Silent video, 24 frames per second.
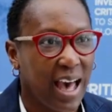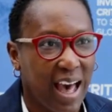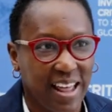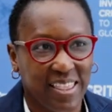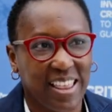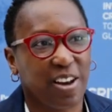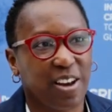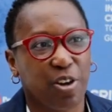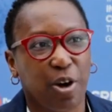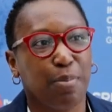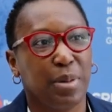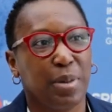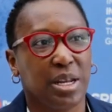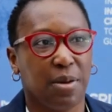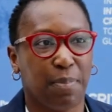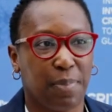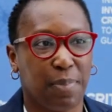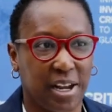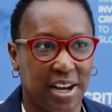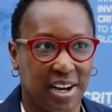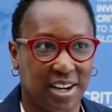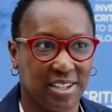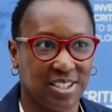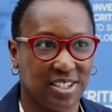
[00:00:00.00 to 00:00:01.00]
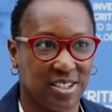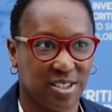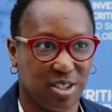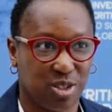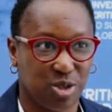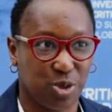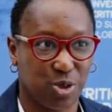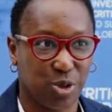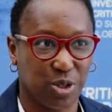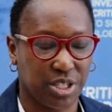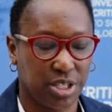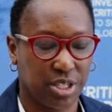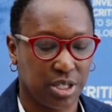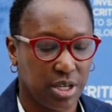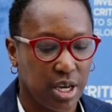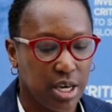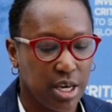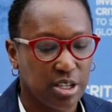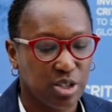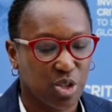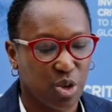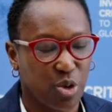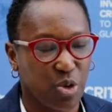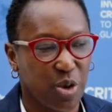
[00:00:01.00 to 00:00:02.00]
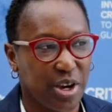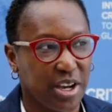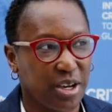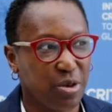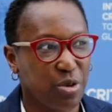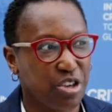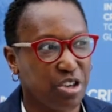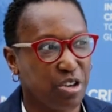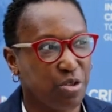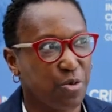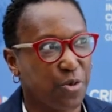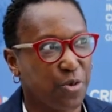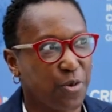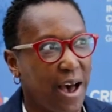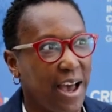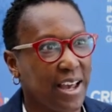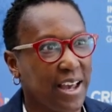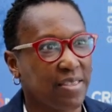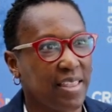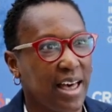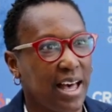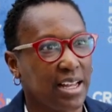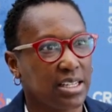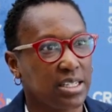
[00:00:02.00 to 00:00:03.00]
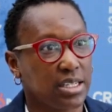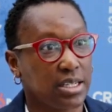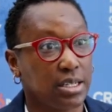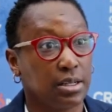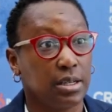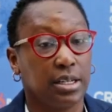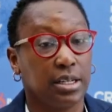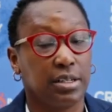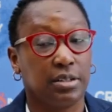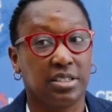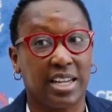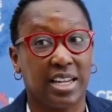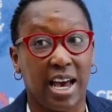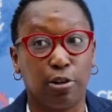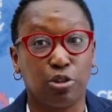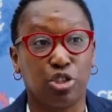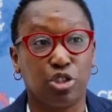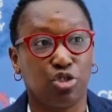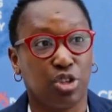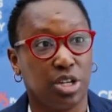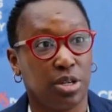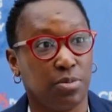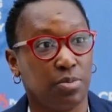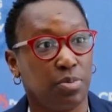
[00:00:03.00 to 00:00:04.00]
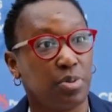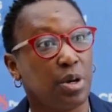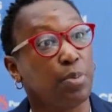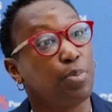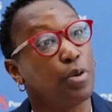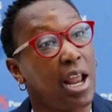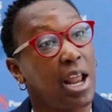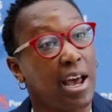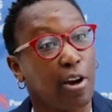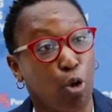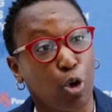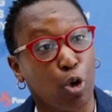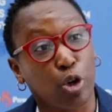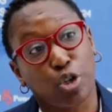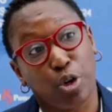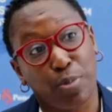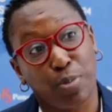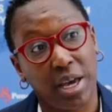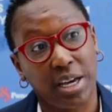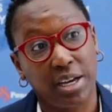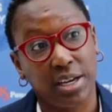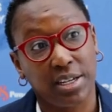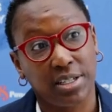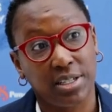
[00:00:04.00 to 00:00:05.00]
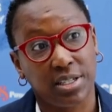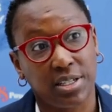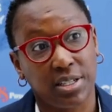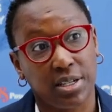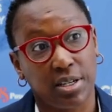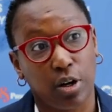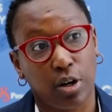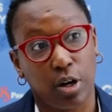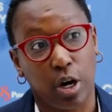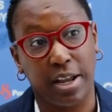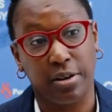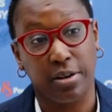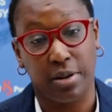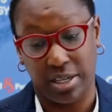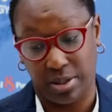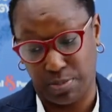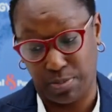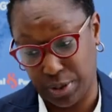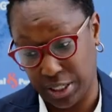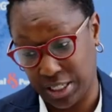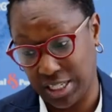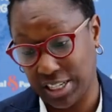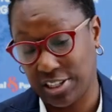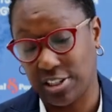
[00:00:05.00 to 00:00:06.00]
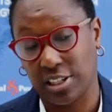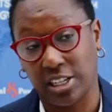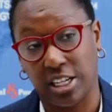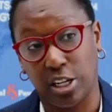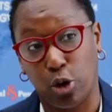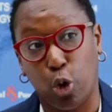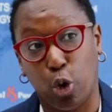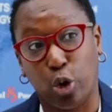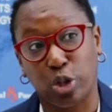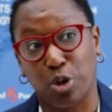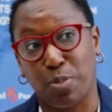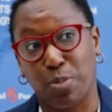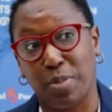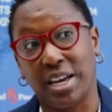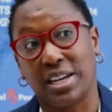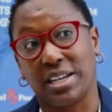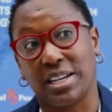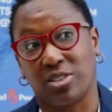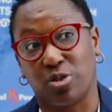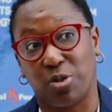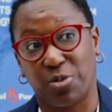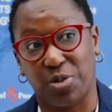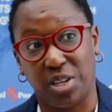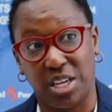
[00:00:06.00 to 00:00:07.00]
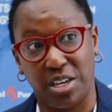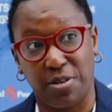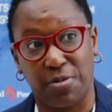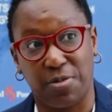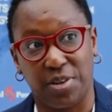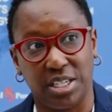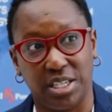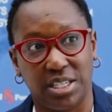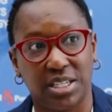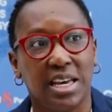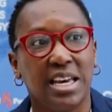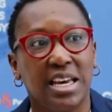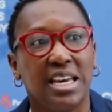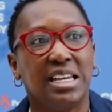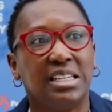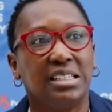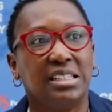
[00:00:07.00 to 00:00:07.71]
And there are not many players in the source. So you find that downstream, people like automakers, and particularly automakers of EVs,